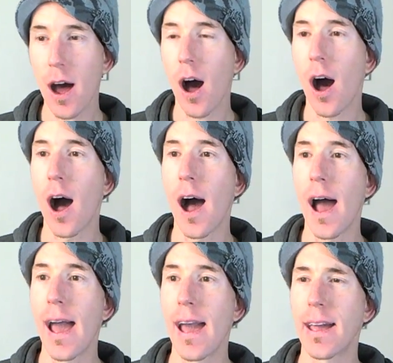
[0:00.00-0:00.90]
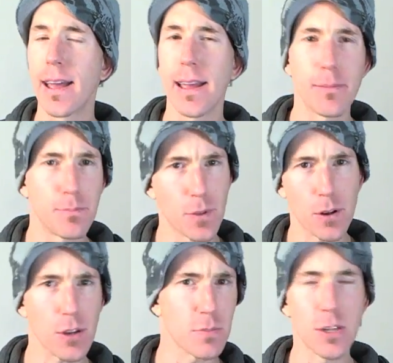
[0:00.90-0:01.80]
I've
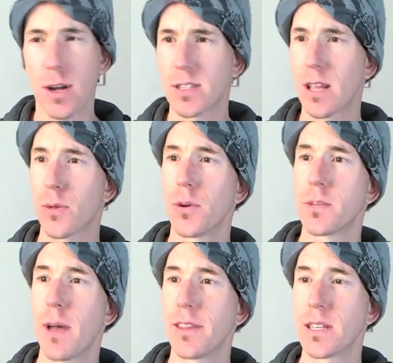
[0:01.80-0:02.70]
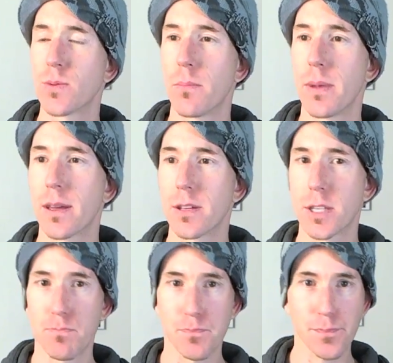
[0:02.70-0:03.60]
got some interesting thoughts about this one
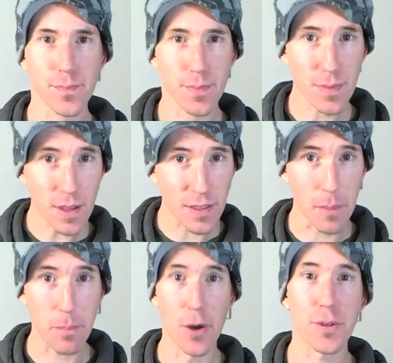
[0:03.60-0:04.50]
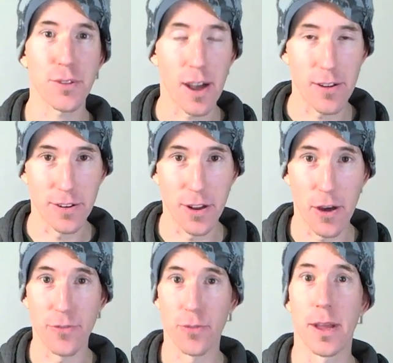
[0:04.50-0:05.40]
because they're both
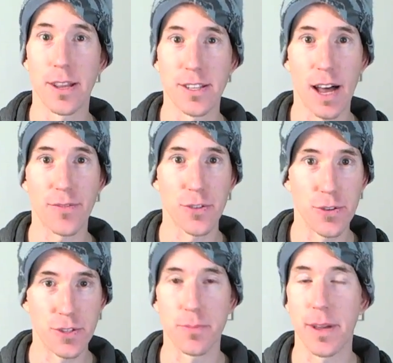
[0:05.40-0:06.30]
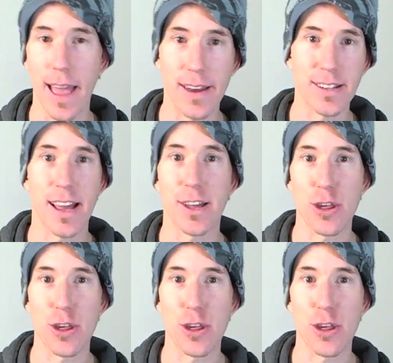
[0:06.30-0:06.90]
known for being tough dudes and being able to take